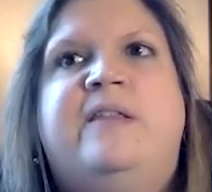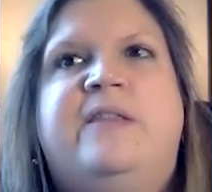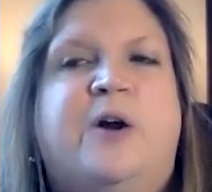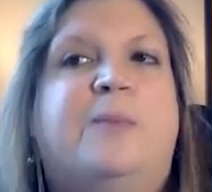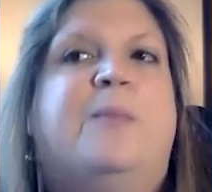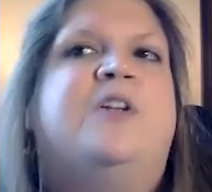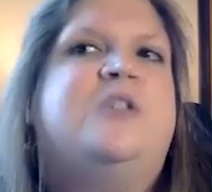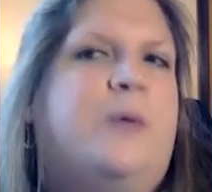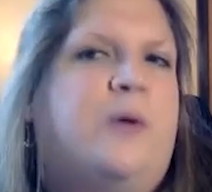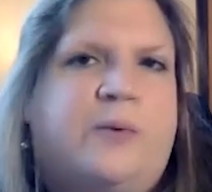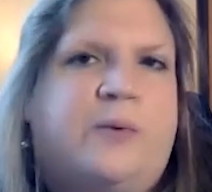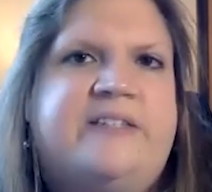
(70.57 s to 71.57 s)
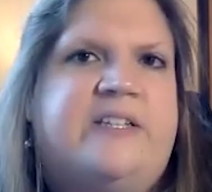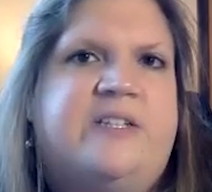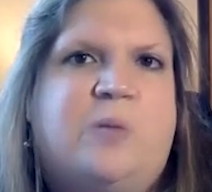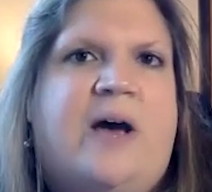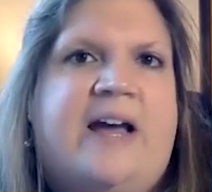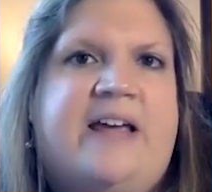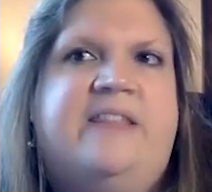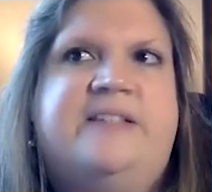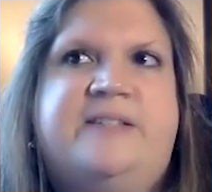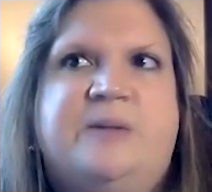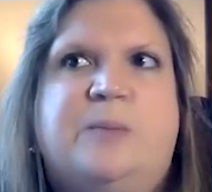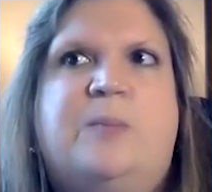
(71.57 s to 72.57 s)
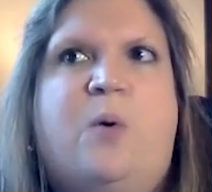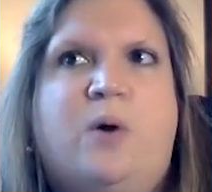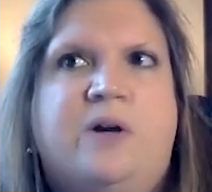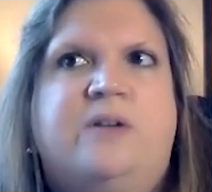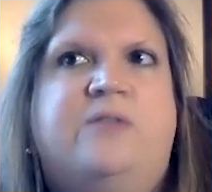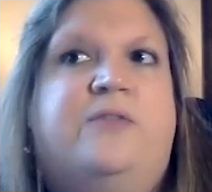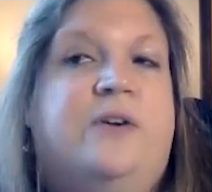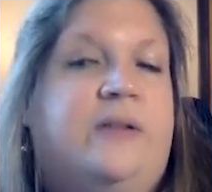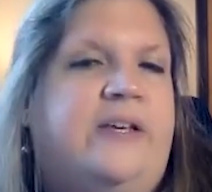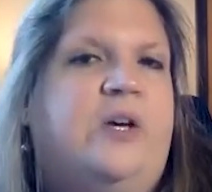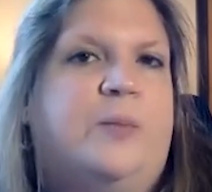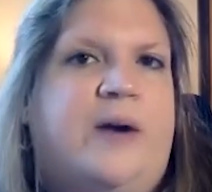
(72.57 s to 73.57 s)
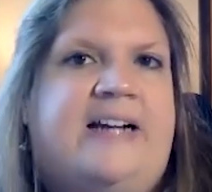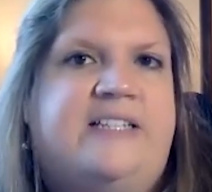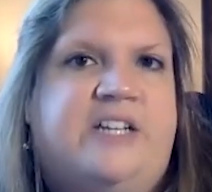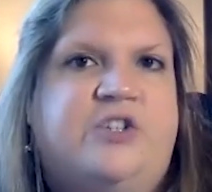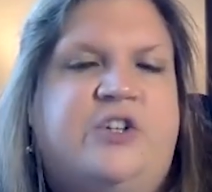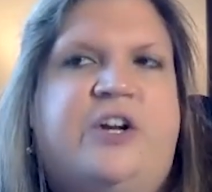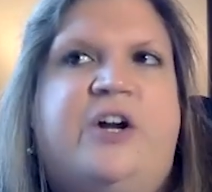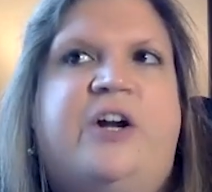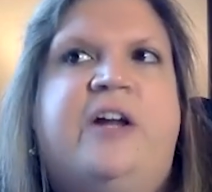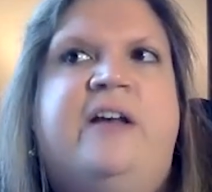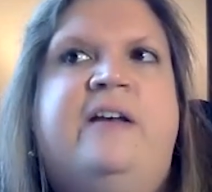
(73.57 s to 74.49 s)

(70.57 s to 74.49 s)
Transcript: There are multiple reasons why this is important for a legal practitioner.